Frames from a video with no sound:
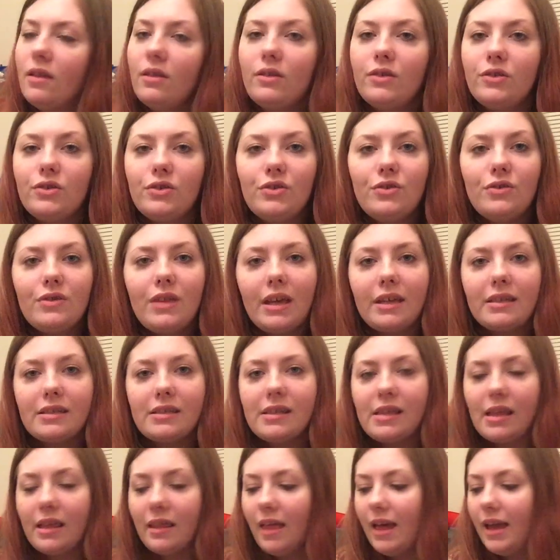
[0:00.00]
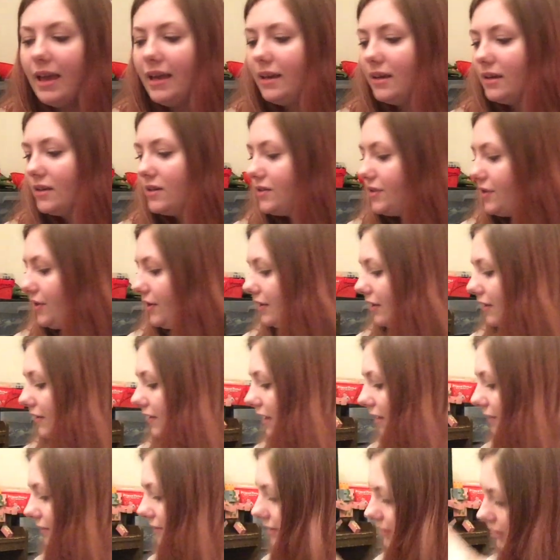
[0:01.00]
Those are two things that they like, so I
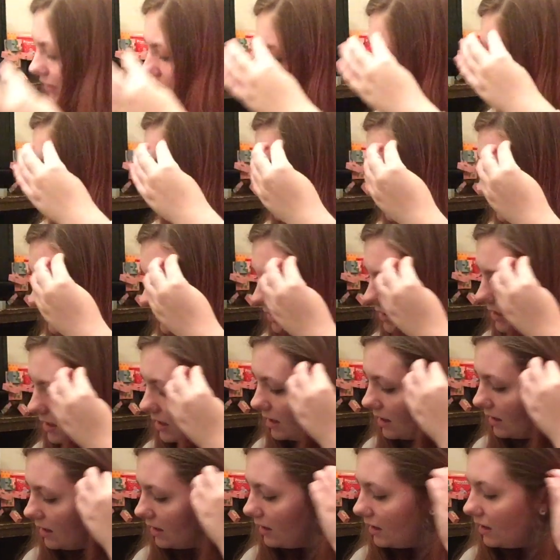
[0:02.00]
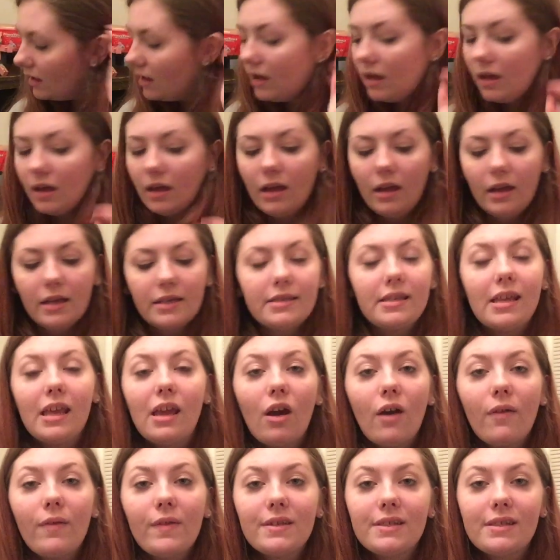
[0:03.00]
thought that was cute.
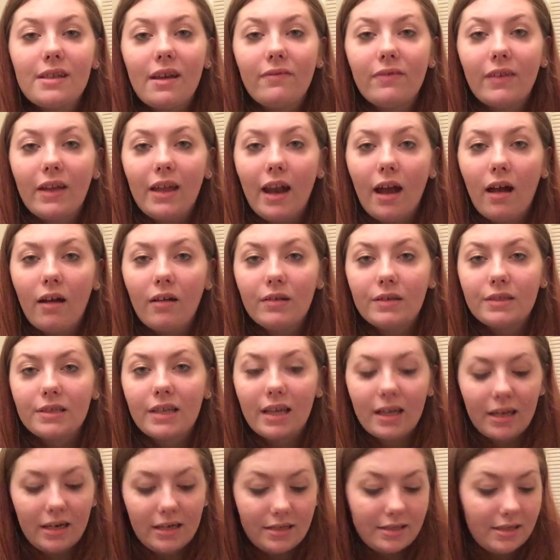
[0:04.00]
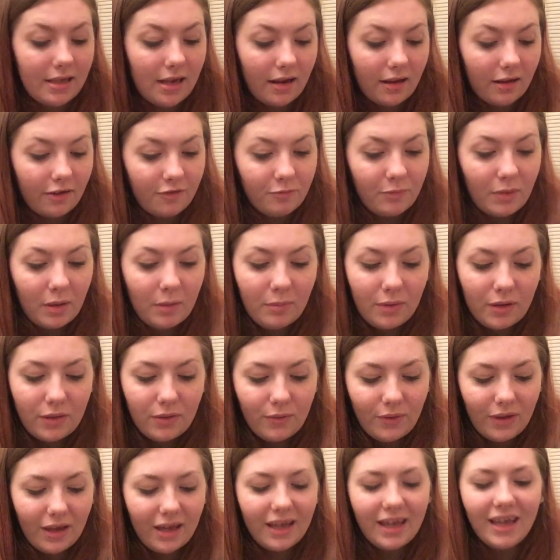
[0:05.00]
Seeing all this stuff laid out is like an aesthetic of mine, by
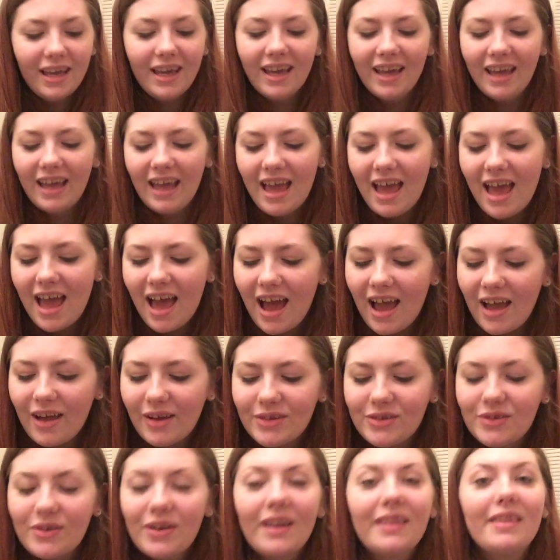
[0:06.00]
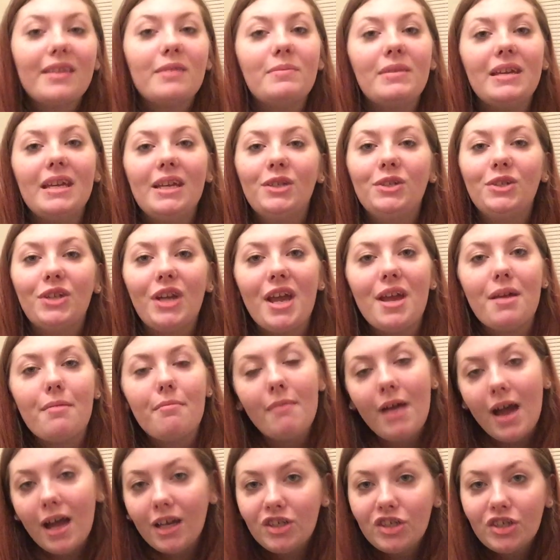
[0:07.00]
the way. I also got them each a
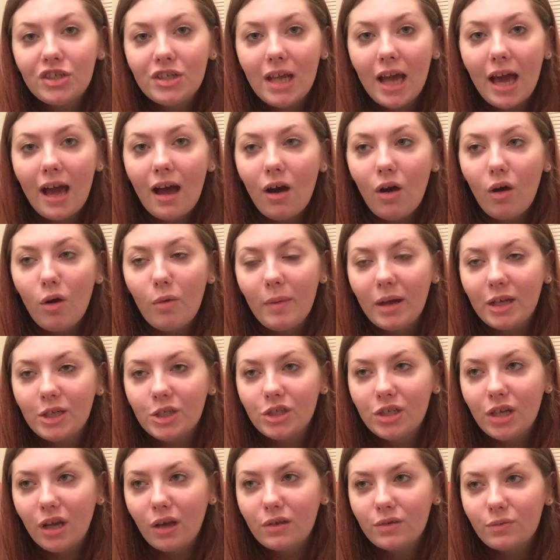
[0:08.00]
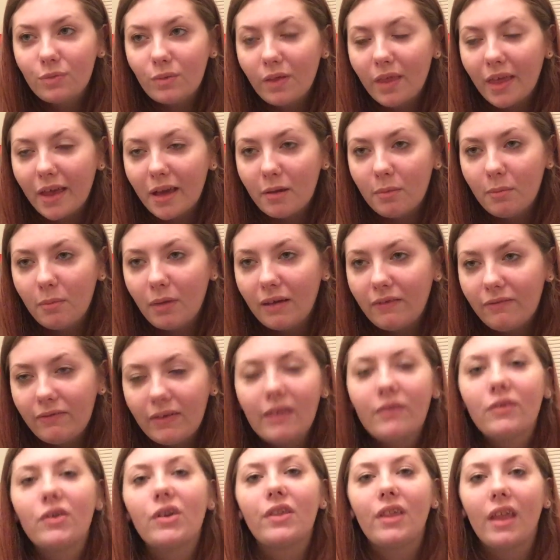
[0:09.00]
magic towel. Magic towels were like my
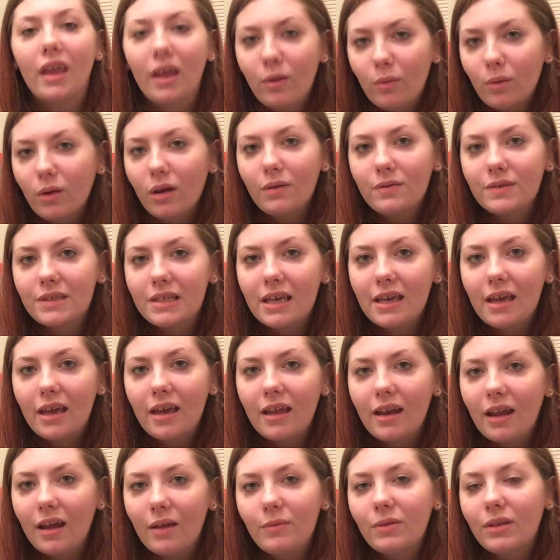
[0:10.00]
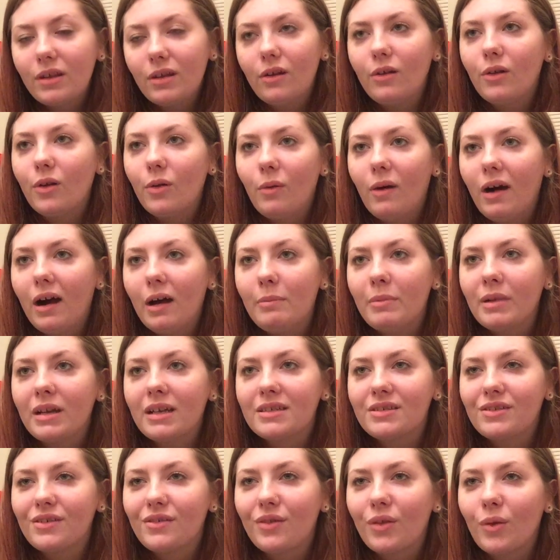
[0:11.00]
favorite thing when I was a kid. I really don't know why,
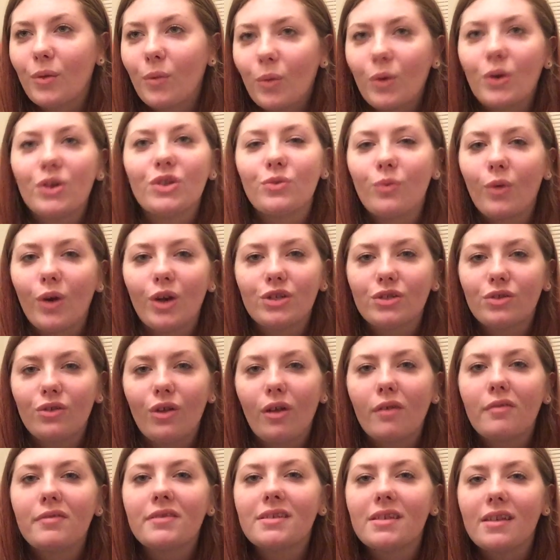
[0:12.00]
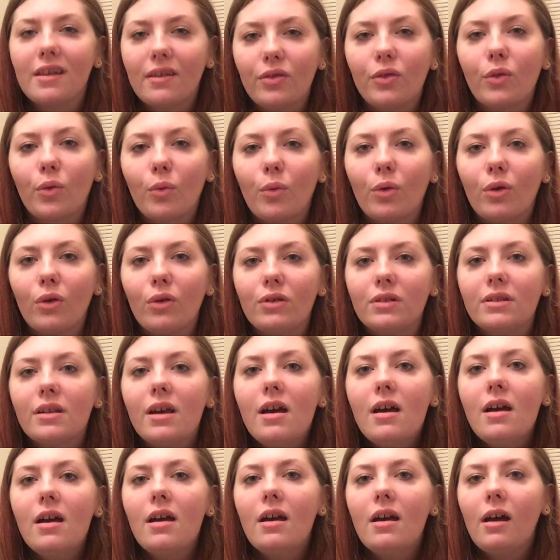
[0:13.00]
because they're the worst washcloths in the world,
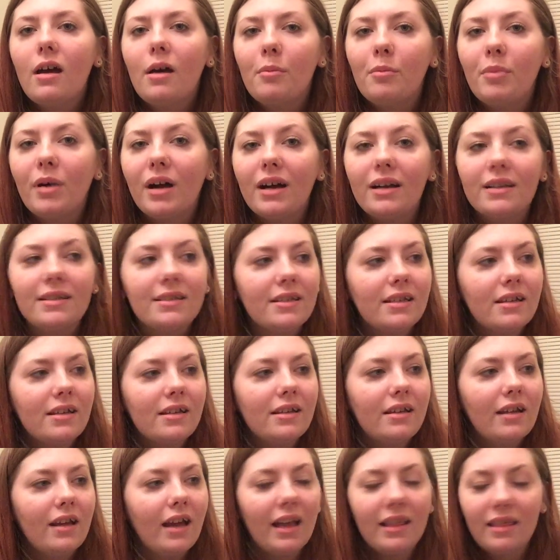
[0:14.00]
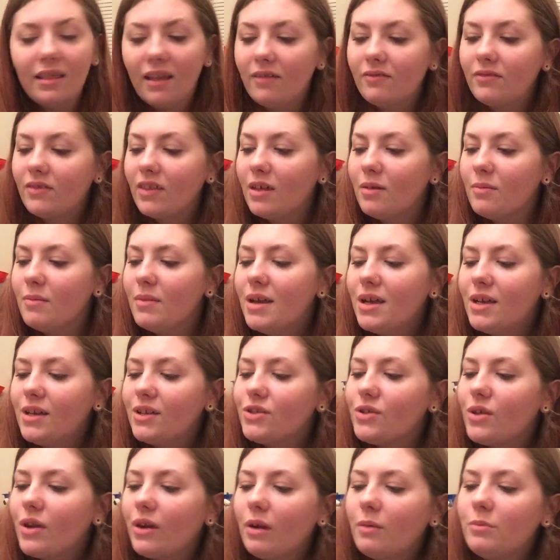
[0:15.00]
but I love them.
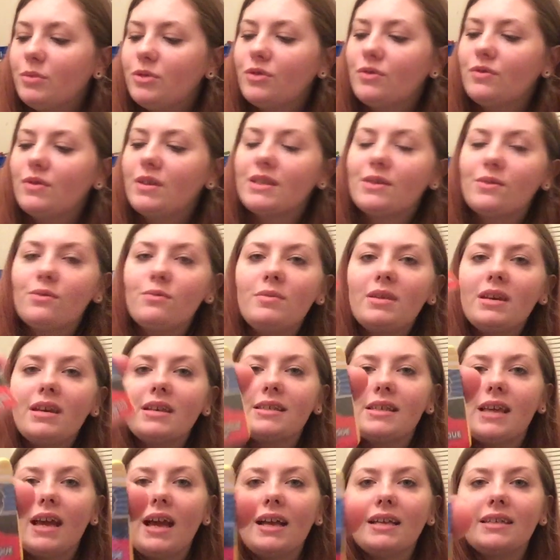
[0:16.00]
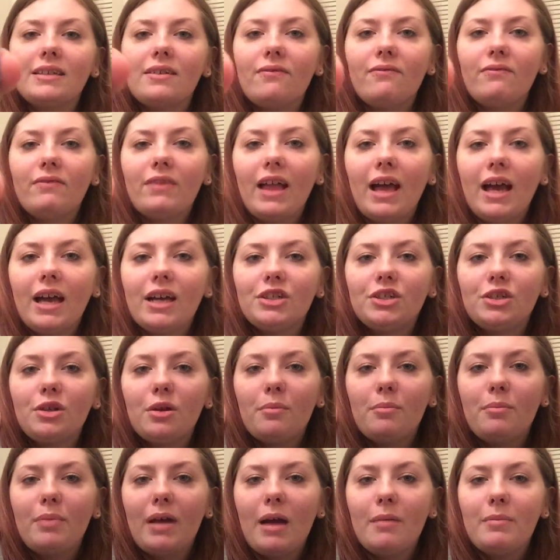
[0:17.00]
So I grabbed Drew this one because it has Flash,
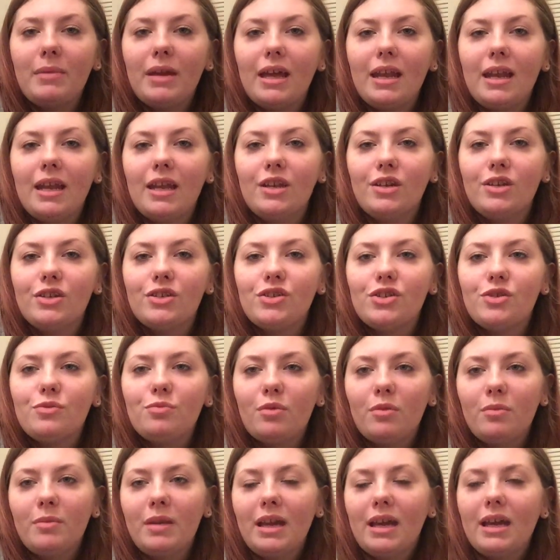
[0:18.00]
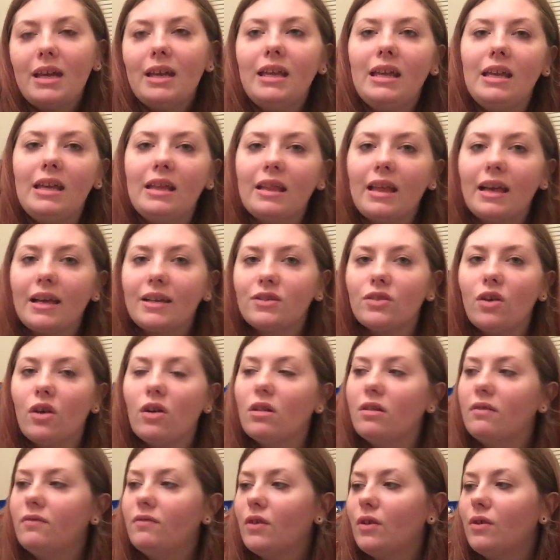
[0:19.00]
Batman, and Superman. He likes
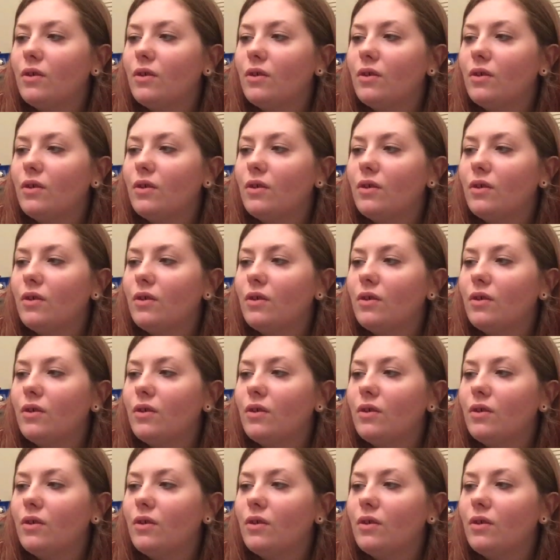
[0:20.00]
all of